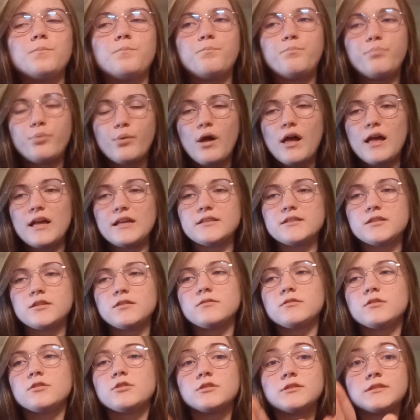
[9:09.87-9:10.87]
But
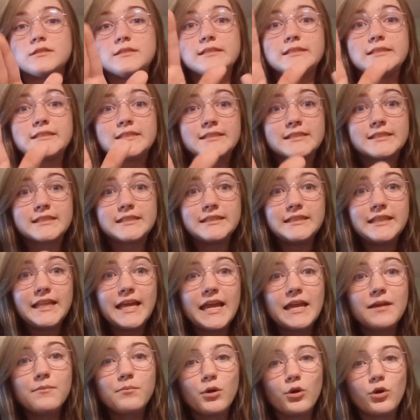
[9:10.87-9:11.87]

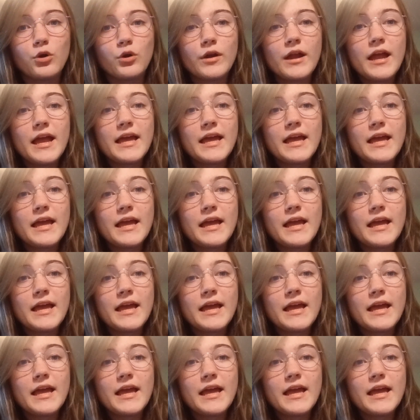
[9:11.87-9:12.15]
disclaimer,